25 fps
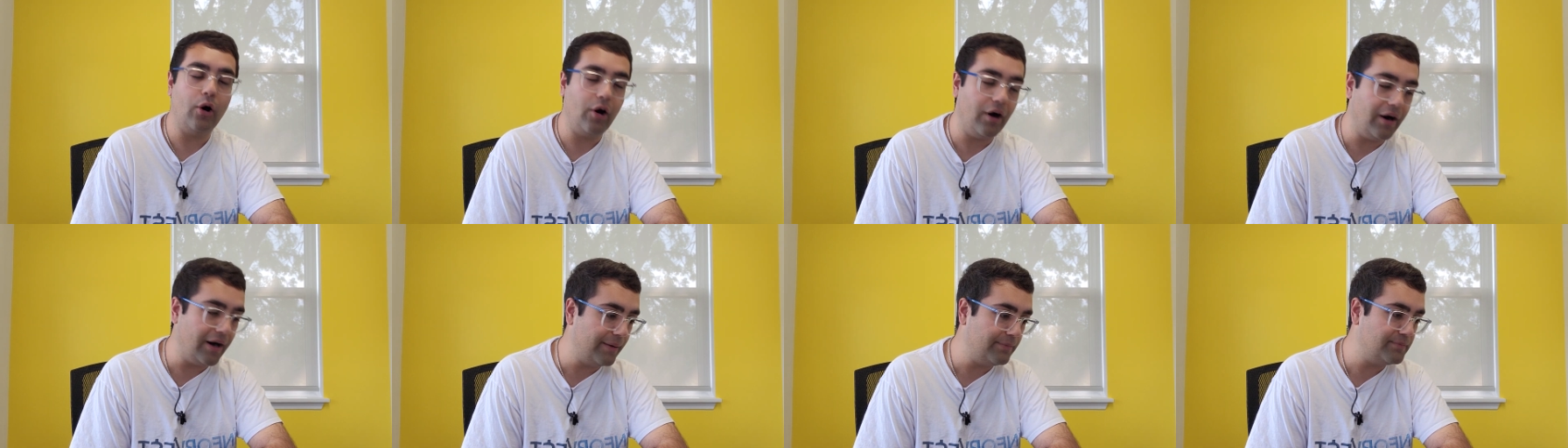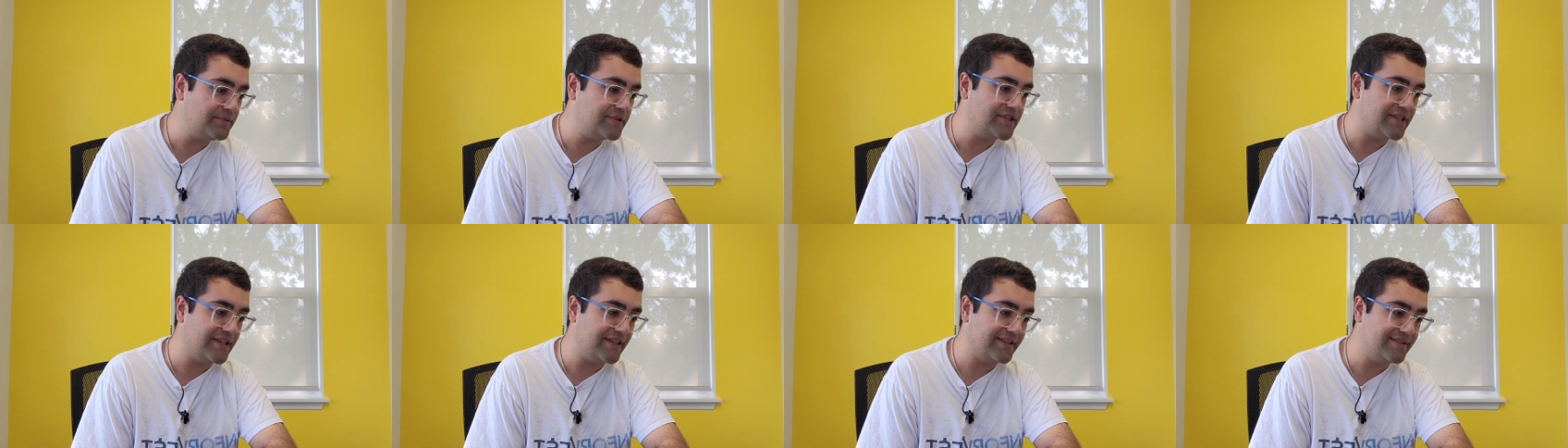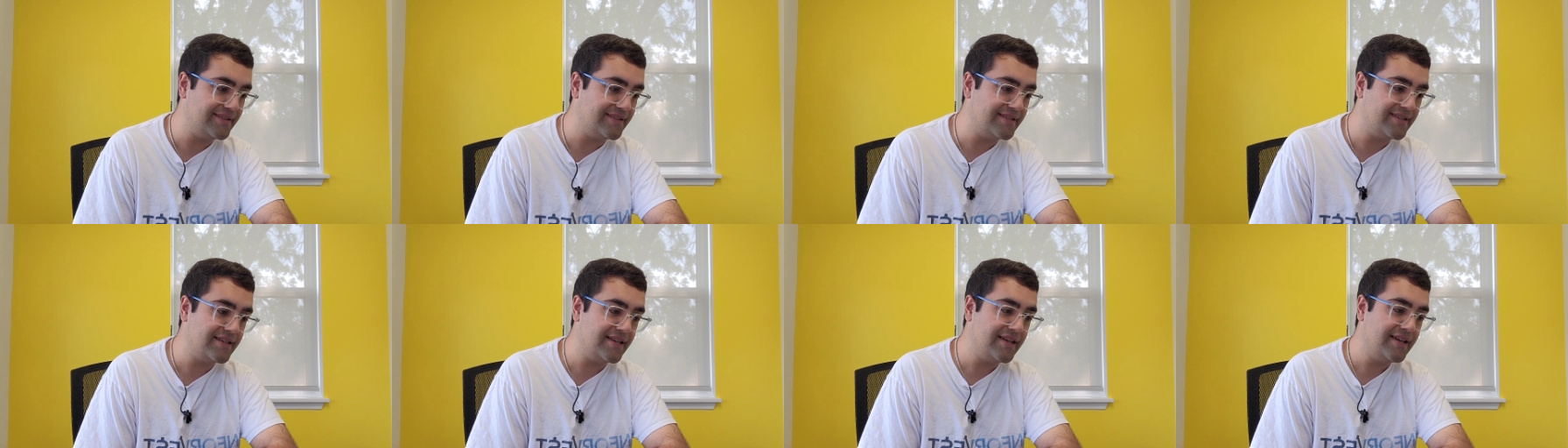
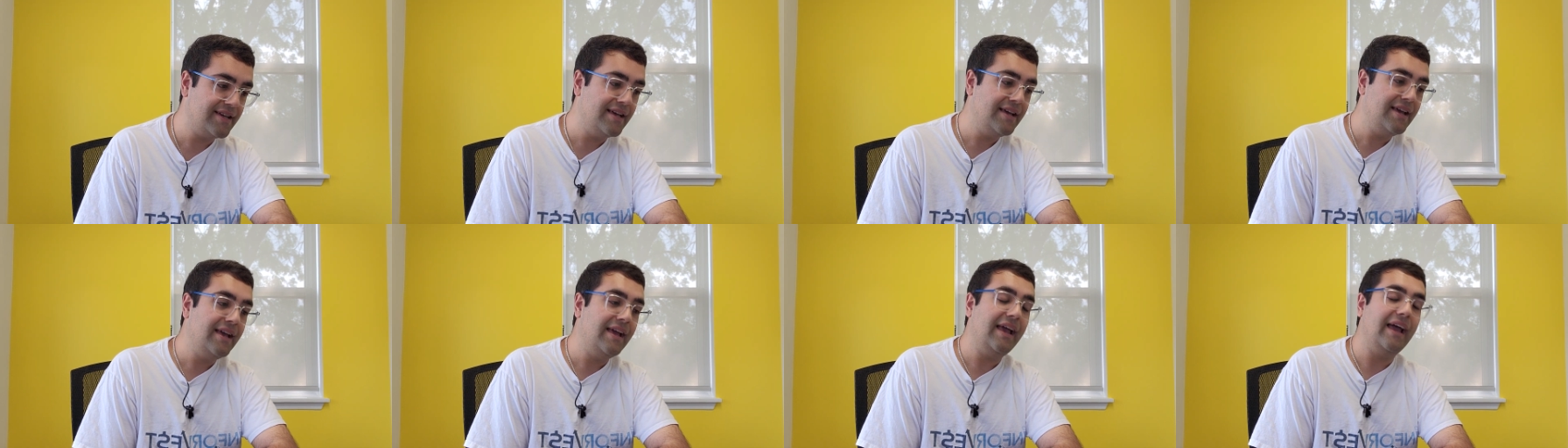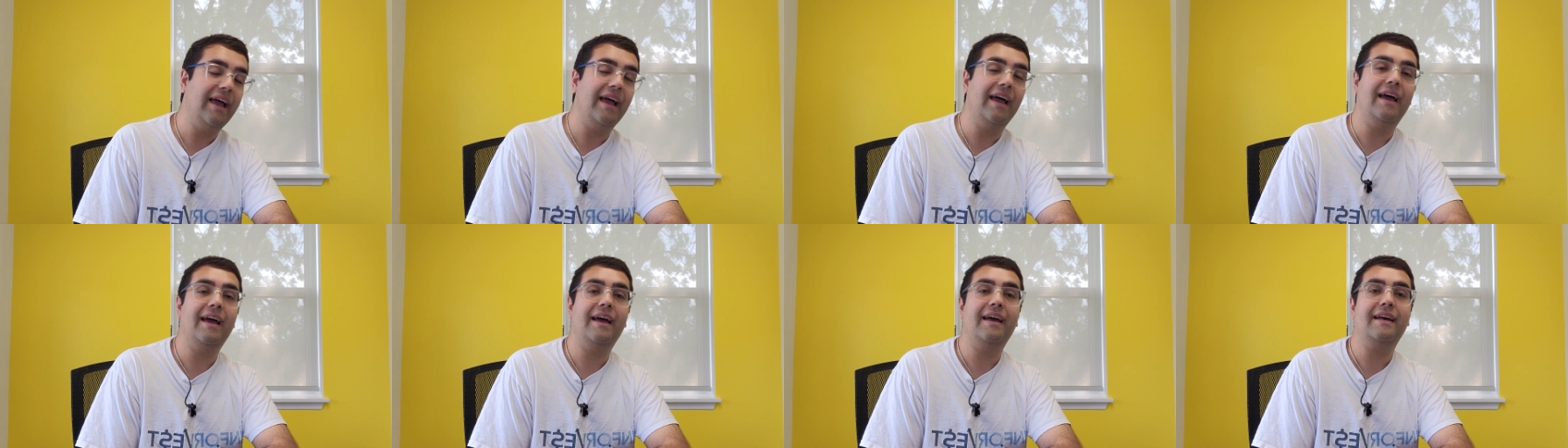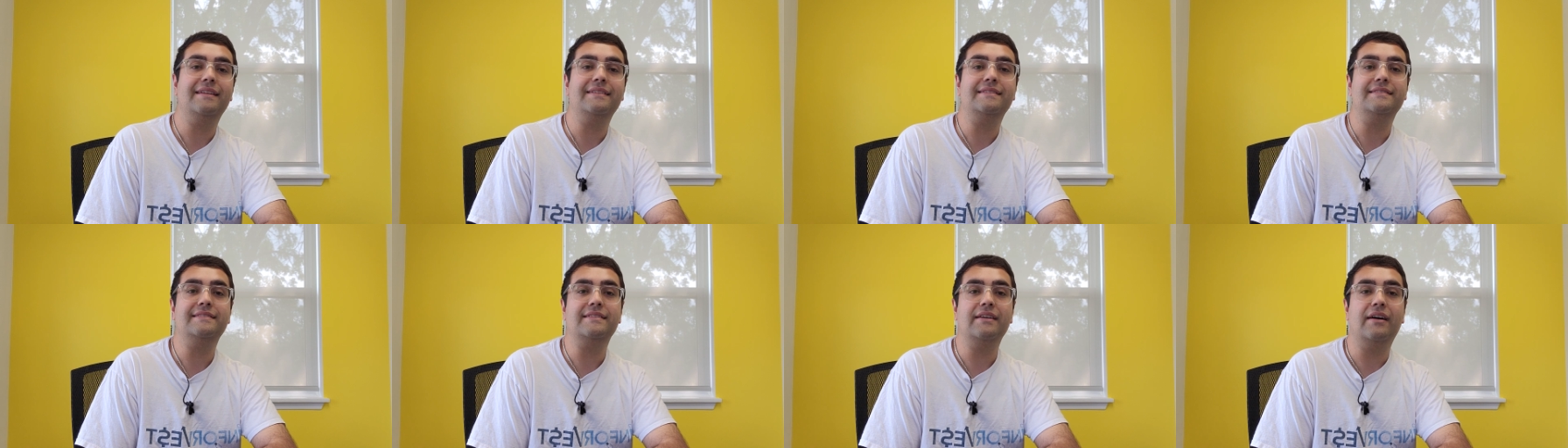options
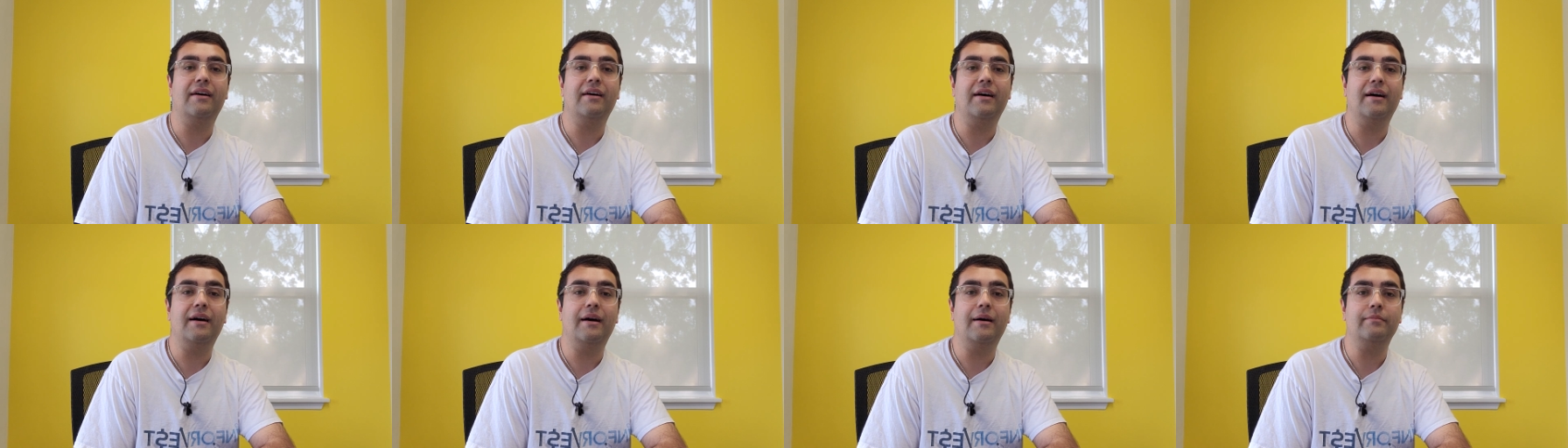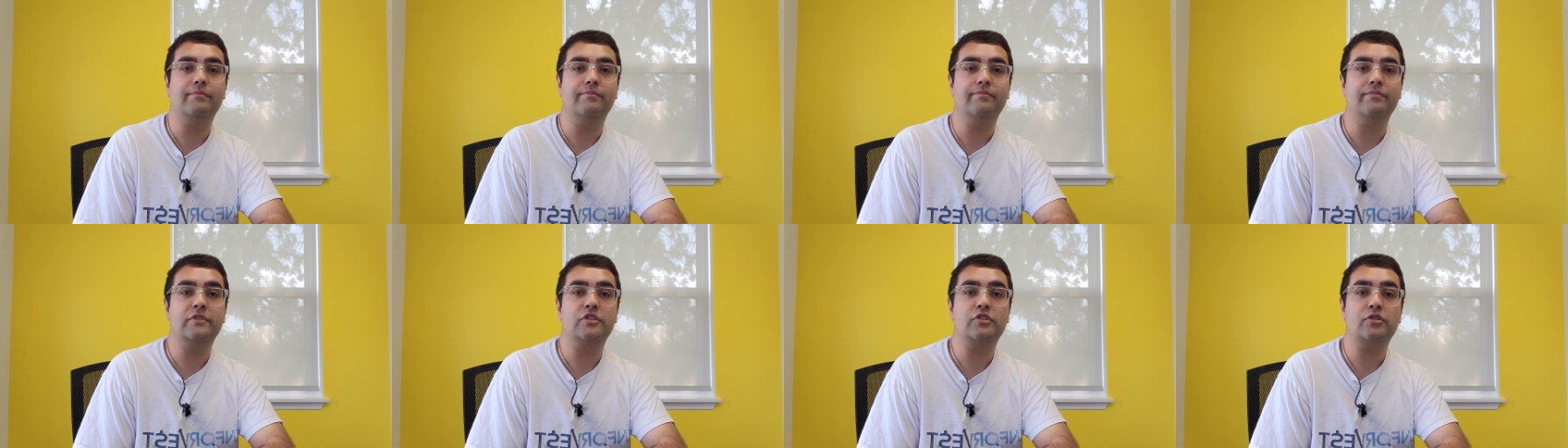and um,